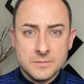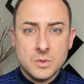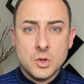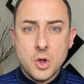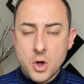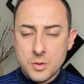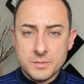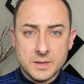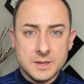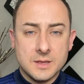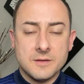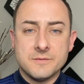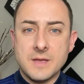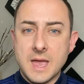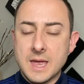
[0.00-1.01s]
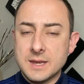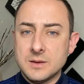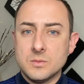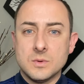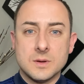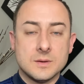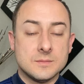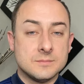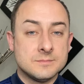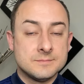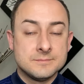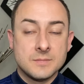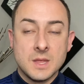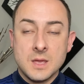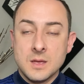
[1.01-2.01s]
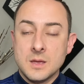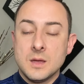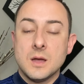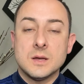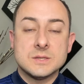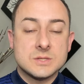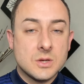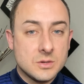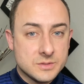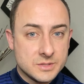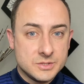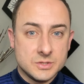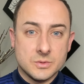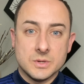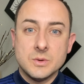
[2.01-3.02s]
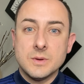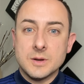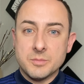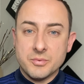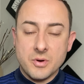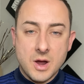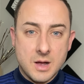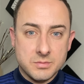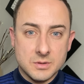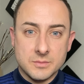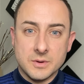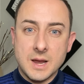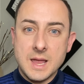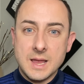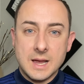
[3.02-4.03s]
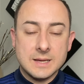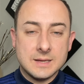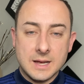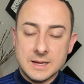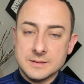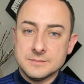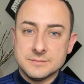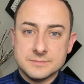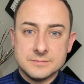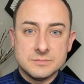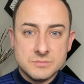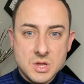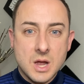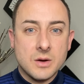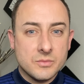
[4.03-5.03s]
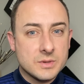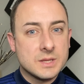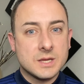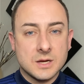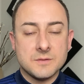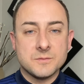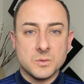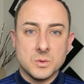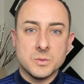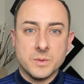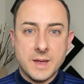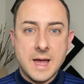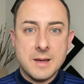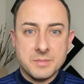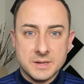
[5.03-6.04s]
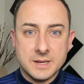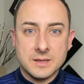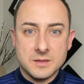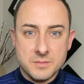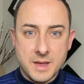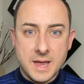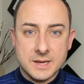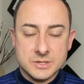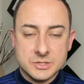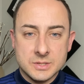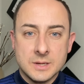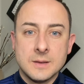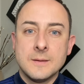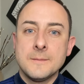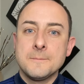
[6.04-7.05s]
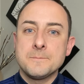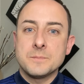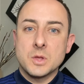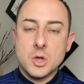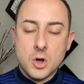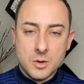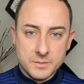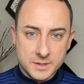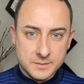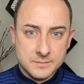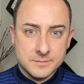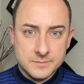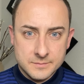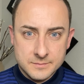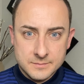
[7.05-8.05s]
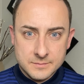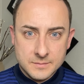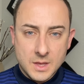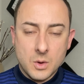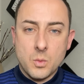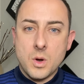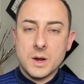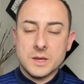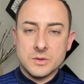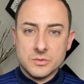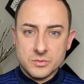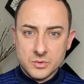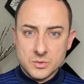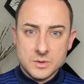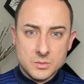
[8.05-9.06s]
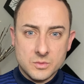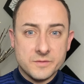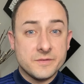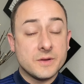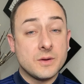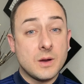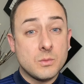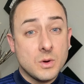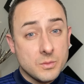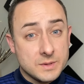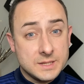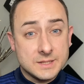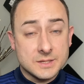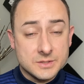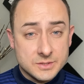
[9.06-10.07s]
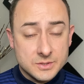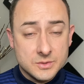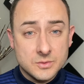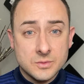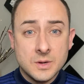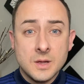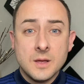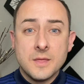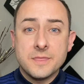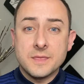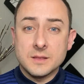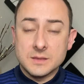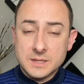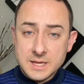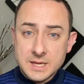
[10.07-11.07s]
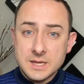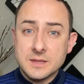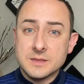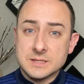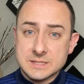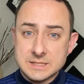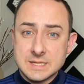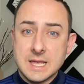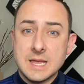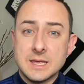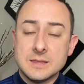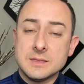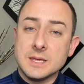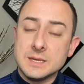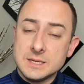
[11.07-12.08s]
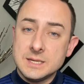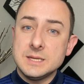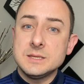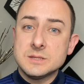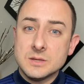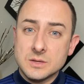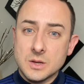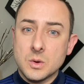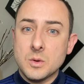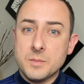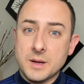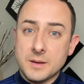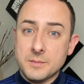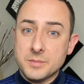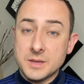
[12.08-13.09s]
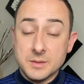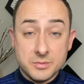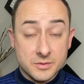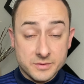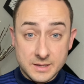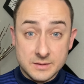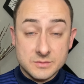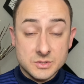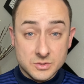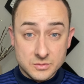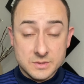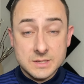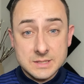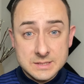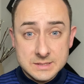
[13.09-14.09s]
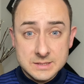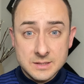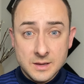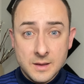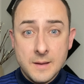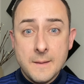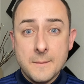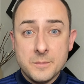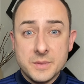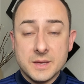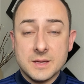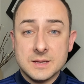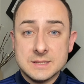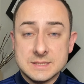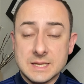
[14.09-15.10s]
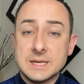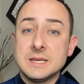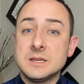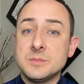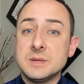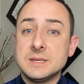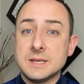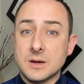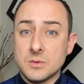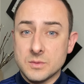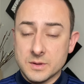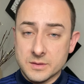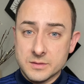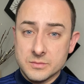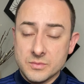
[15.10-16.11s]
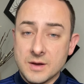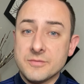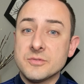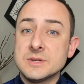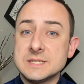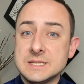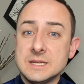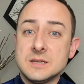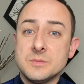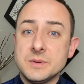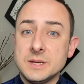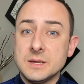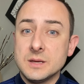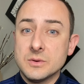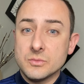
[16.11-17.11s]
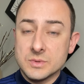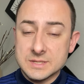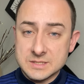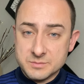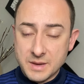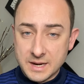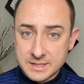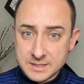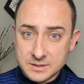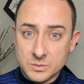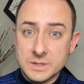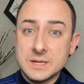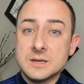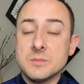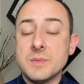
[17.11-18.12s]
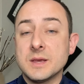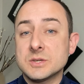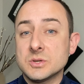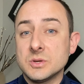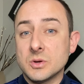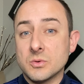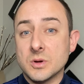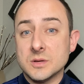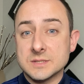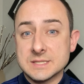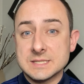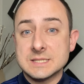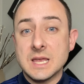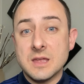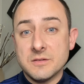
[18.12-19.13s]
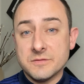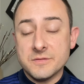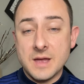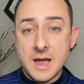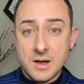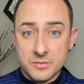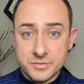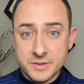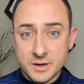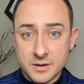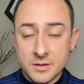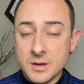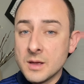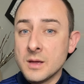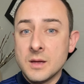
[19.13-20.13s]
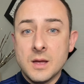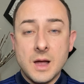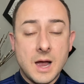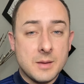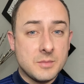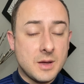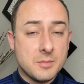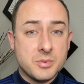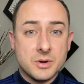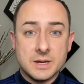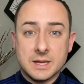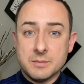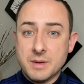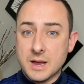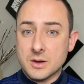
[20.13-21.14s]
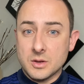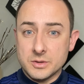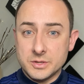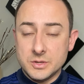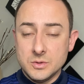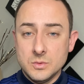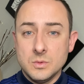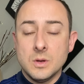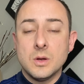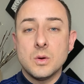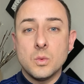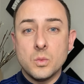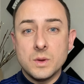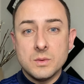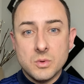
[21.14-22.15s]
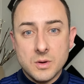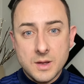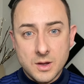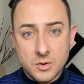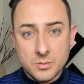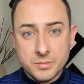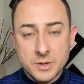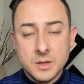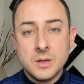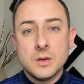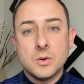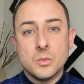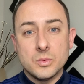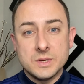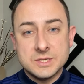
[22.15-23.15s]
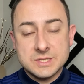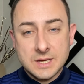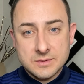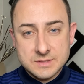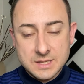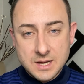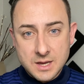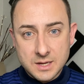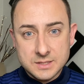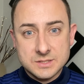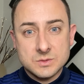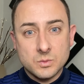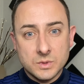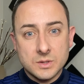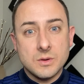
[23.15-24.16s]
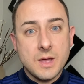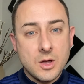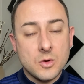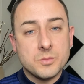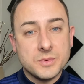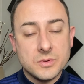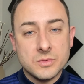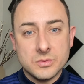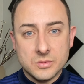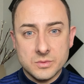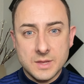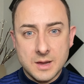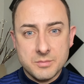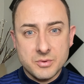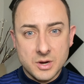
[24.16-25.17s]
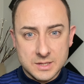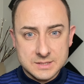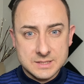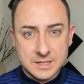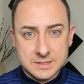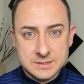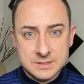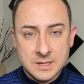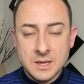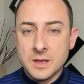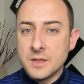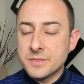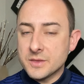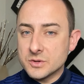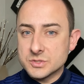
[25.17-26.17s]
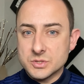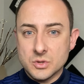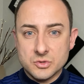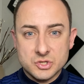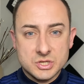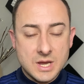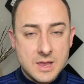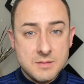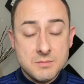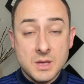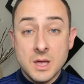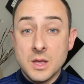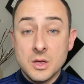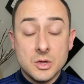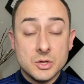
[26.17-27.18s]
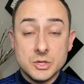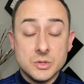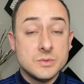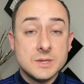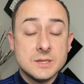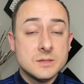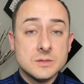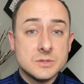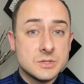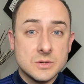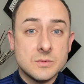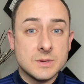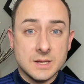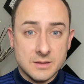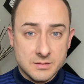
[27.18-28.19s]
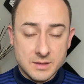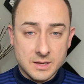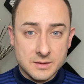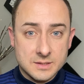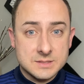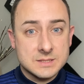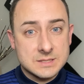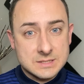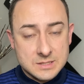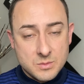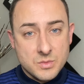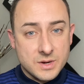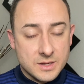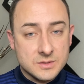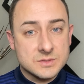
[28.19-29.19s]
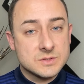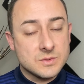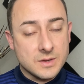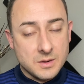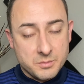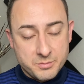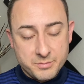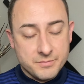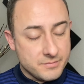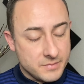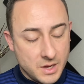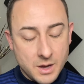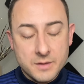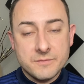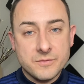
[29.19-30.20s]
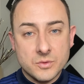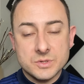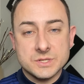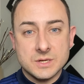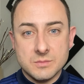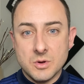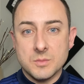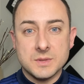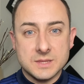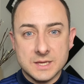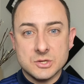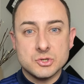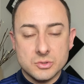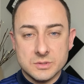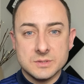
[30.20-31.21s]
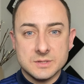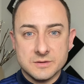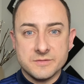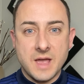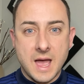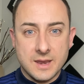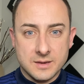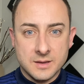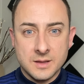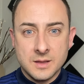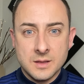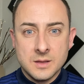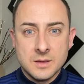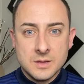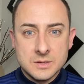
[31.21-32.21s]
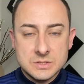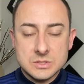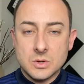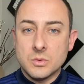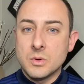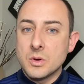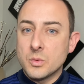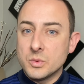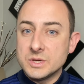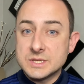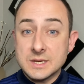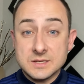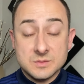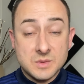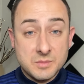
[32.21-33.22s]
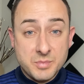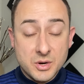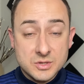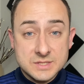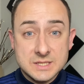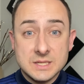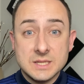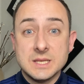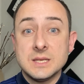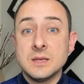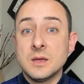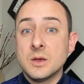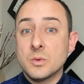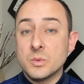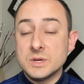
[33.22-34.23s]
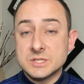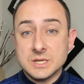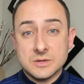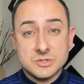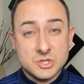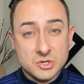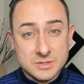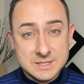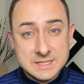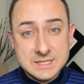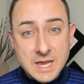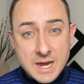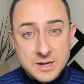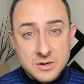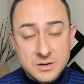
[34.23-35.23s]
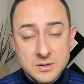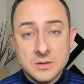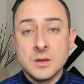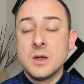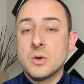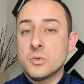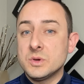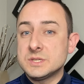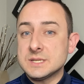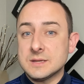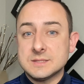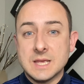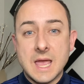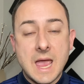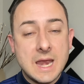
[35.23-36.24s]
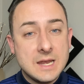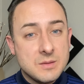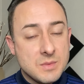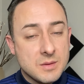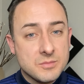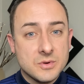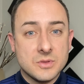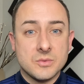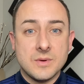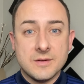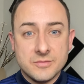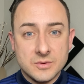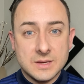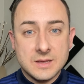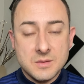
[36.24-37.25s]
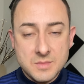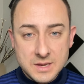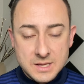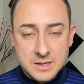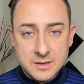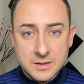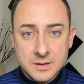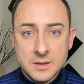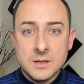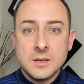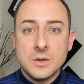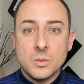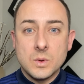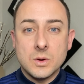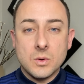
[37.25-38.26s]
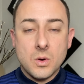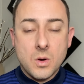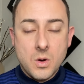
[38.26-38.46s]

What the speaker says: Call me. If anyone assaulted you or you had a problem or, hey, I'm not really comfortable with what happened today in the match, call me. I'll walk you through it. We'll figure out what we need to do. The league, the state, they need to know about people that do this because they need to be dealt with. Referees need to be respected. We need to make sure you're all safe out there. I'm not putting it back on you. We will help. Reach out to us. We'll help you through that process. There's no shame. You didn't do anything. This is someone else who had an unfortunate moment they shouldn't have had. So reach out to me personally, reach out to your assigner, reach out to any member of the referee committee. We will